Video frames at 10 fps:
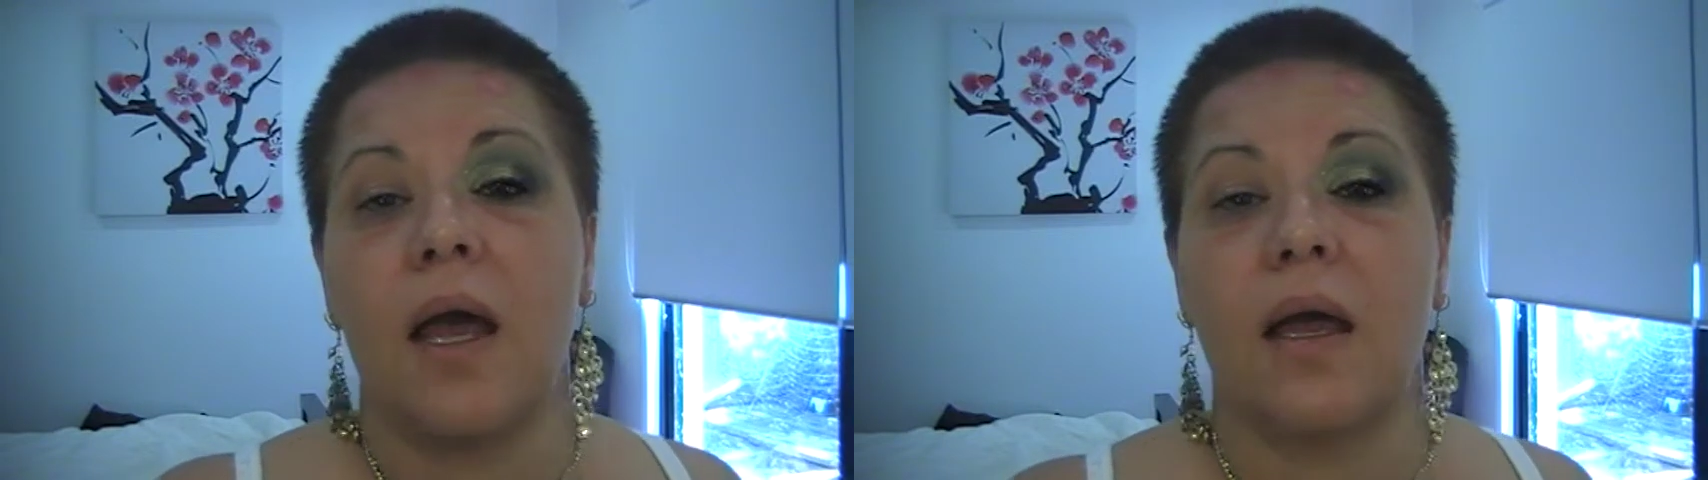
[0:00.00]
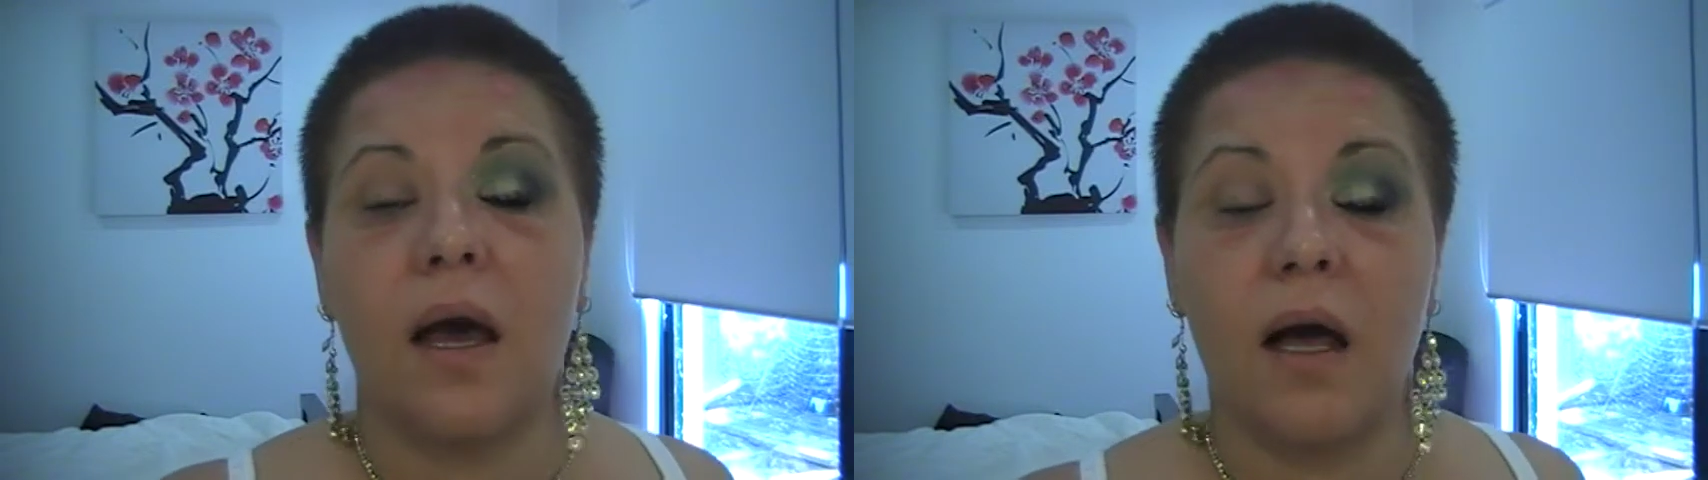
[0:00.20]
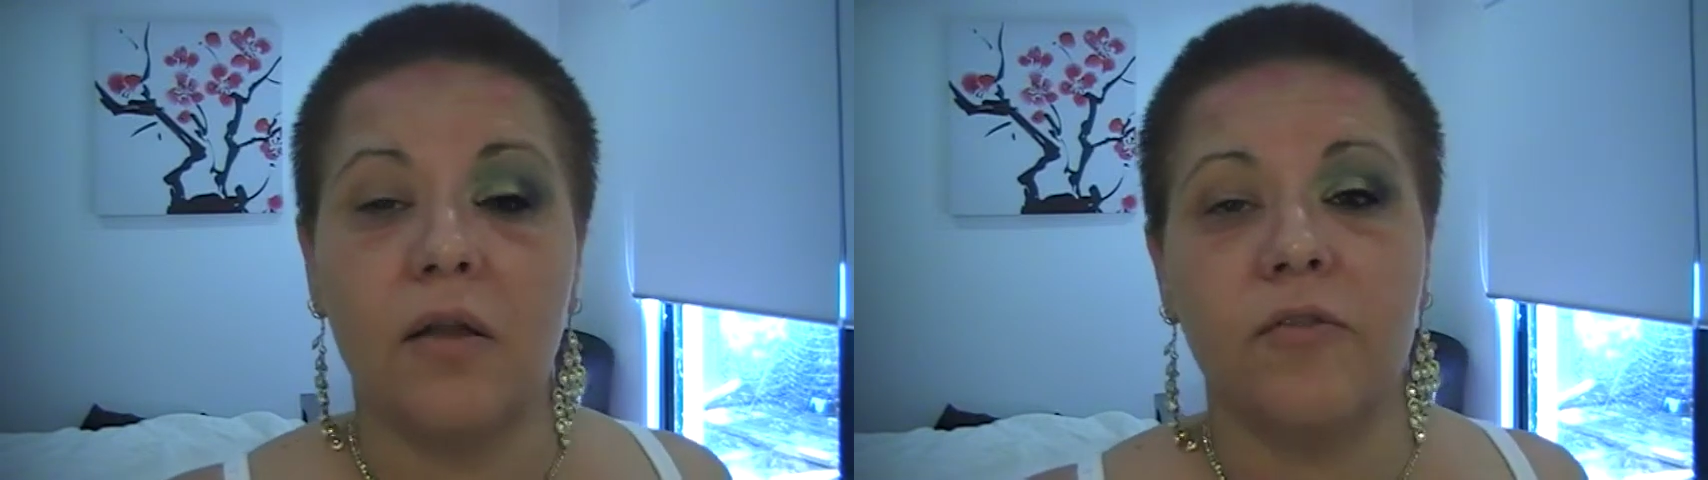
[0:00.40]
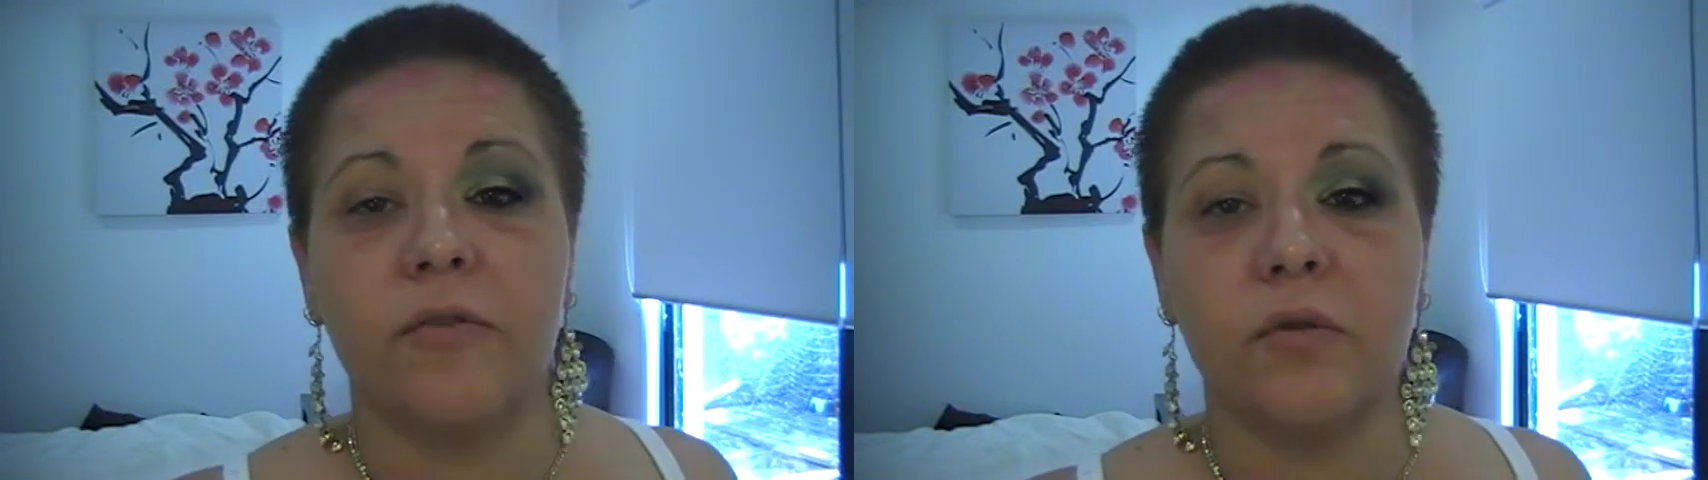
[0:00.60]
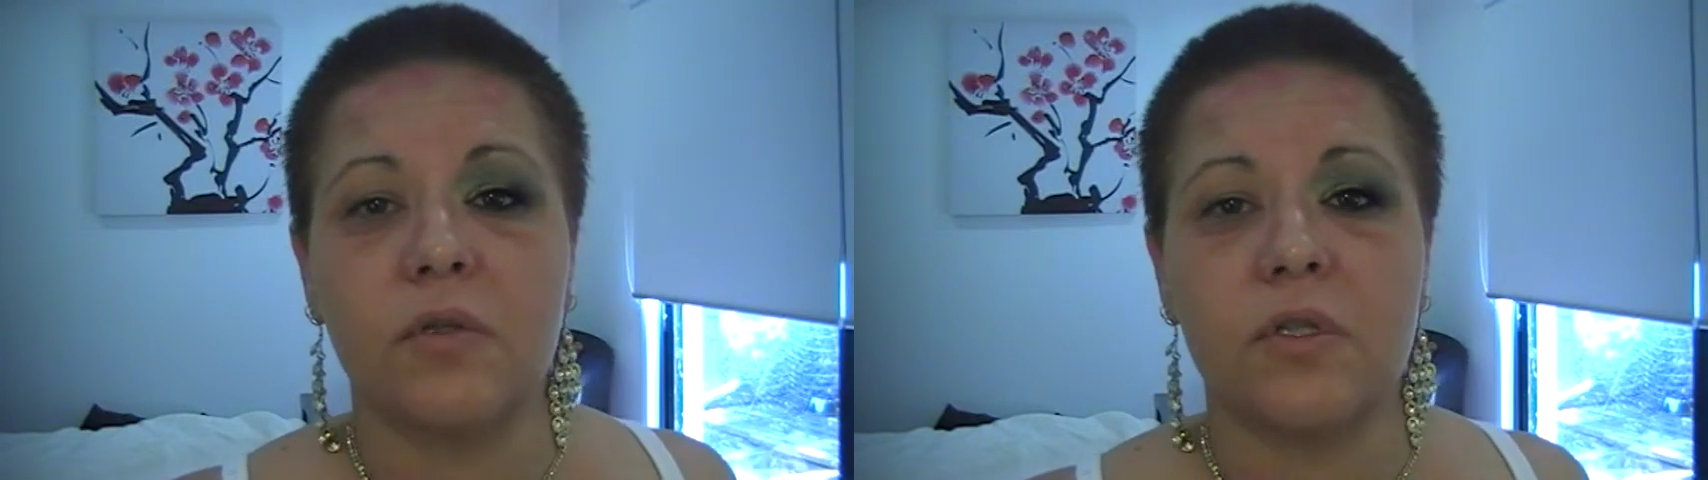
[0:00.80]
and
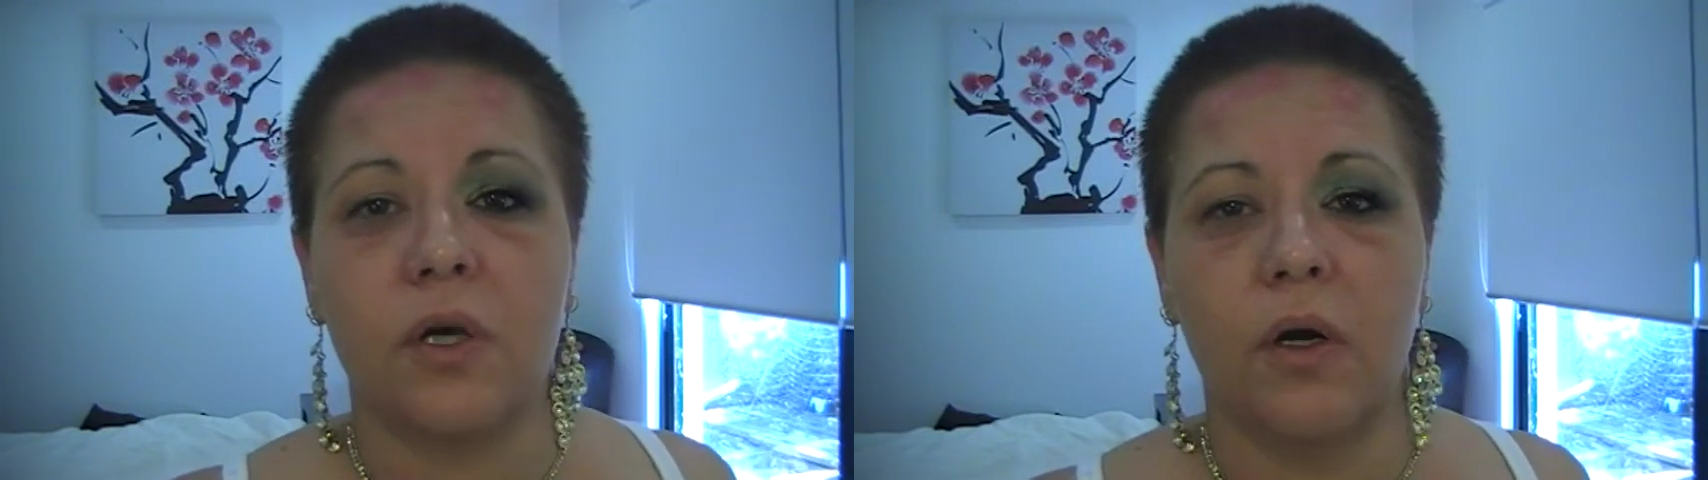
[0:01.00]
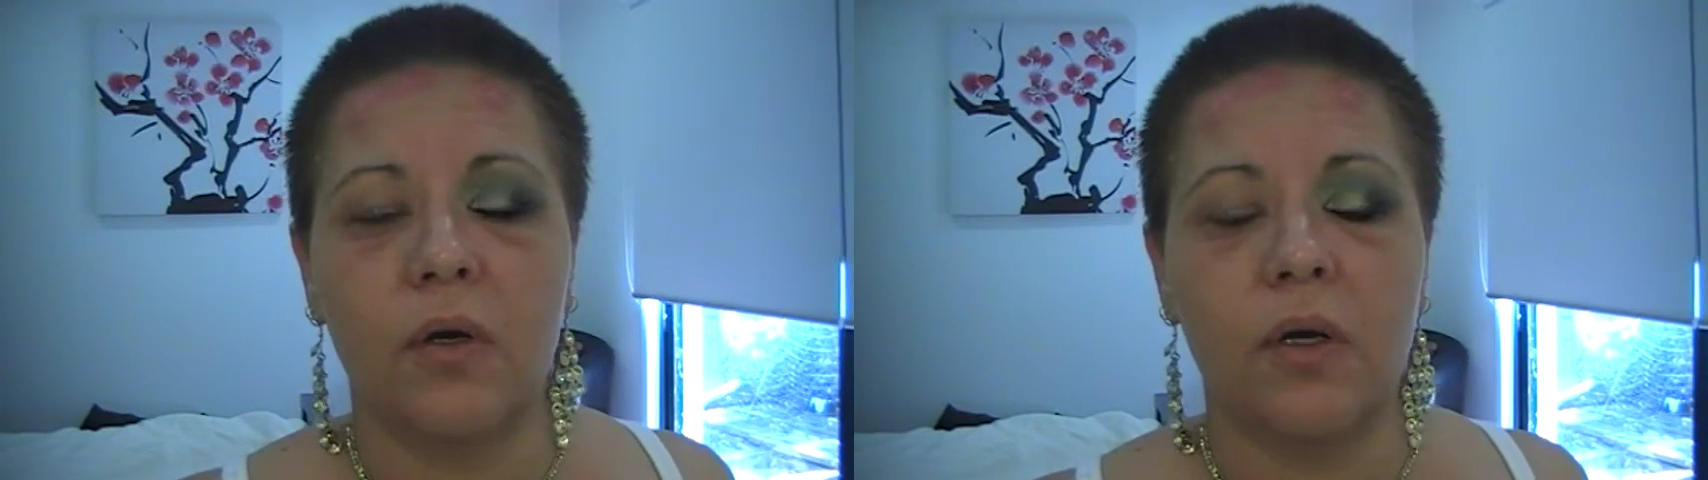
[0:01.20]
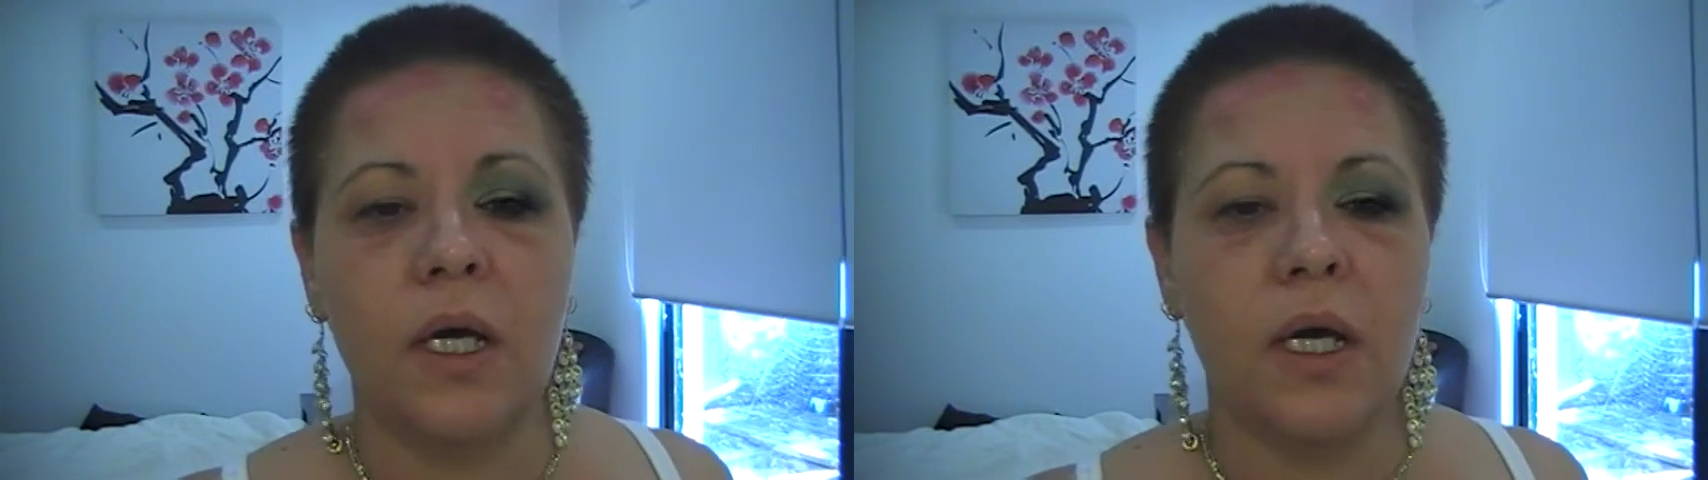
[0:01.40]
colourful, so